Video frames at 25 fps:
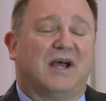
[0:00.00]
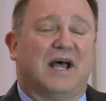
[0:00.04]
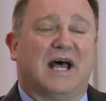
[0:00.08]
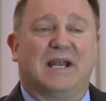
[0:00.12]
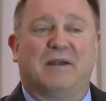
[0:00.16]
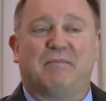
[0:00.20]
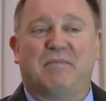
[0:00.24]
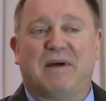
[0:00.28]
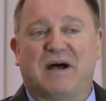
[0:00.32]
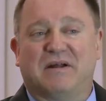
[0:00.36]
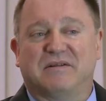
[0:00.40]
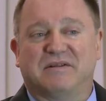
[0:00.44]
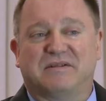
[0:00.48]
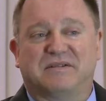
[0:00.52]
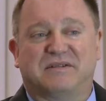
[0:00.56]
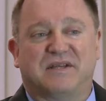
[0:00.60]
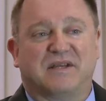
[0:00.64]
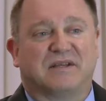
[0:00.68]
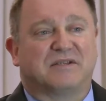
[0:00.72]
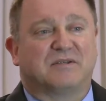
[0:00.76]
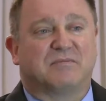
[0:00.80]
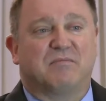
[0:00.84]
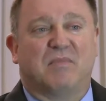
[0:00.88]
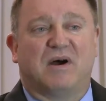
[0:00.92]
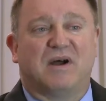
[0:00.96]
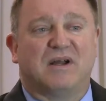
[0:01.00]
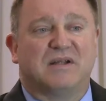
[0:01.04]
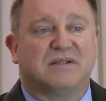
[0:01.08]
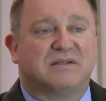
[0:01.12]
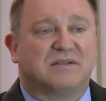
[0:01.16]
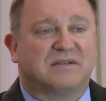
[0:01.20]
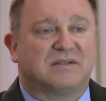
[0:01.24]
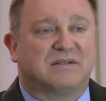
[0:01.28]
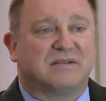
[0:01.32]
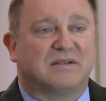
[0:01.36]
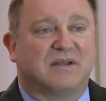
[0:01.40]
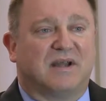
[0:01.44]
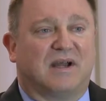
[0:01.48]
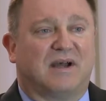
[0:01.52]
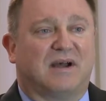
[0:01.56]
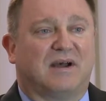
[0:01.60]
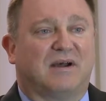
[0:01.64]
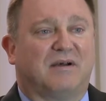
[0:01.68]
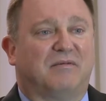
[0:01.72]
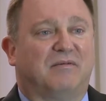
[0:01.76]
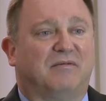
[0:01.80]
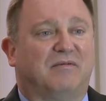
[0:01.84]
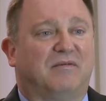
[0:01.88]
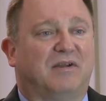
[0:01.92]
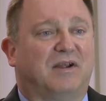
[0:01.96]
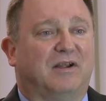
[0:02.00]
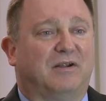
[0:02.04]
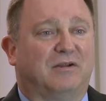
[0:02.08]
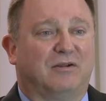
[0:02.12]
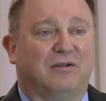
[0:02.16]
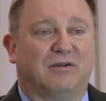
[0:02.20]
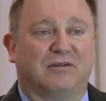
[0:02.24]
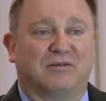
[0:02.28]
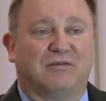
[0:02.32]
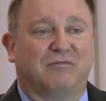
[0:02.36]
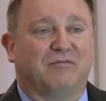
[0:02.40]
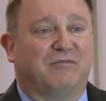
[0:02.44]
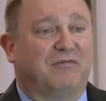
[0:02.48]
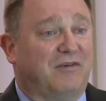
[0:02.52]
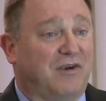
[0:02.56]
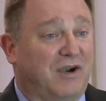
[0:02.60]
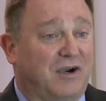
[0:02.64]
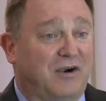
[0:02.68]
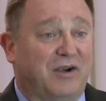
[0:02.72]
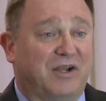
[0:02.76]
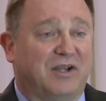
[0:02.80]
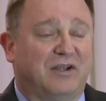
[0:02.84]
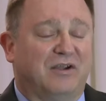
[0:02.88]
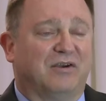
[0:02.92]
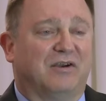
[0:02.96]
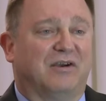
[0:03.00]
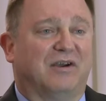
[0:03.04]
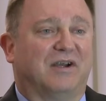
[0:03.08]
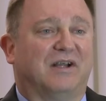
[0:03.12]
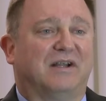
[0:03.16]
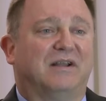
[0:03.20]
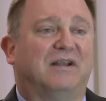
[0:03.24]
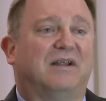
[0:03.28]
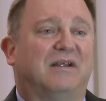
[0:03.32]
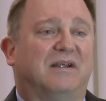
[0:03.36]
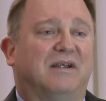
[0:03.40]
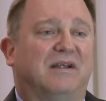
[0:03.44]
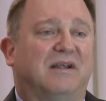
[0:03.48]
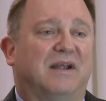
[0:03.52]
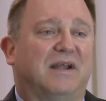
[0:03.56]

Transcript: At about 6 months, it looked very good,